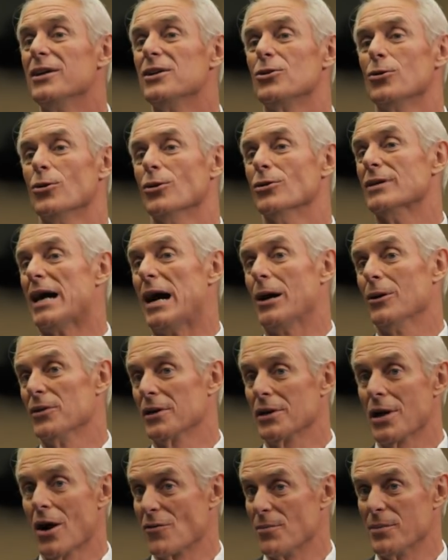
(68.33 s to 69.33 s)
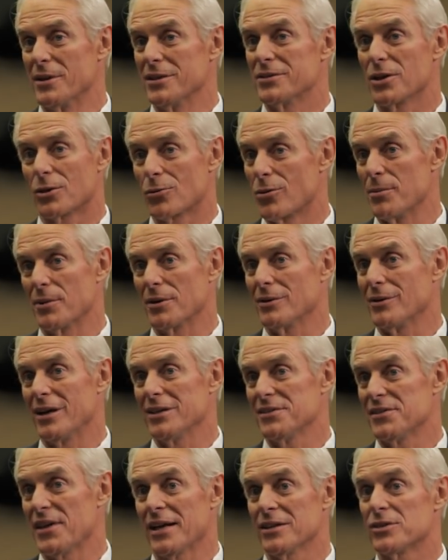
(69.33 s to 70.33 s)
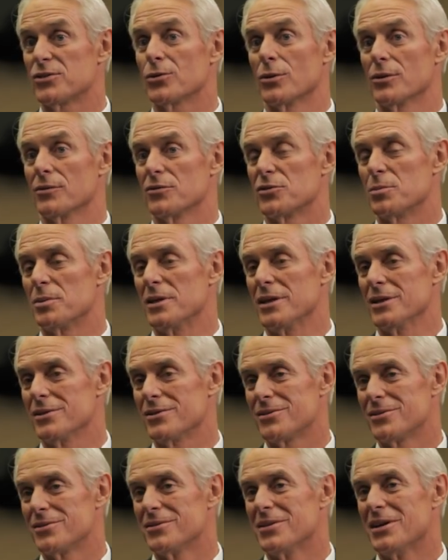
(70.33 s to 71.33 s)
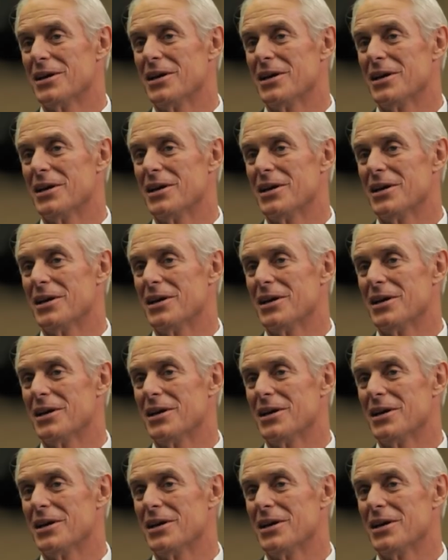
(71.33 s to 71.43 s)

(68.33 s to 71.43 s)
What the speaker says: to allow the government to criminalize that sort of speech.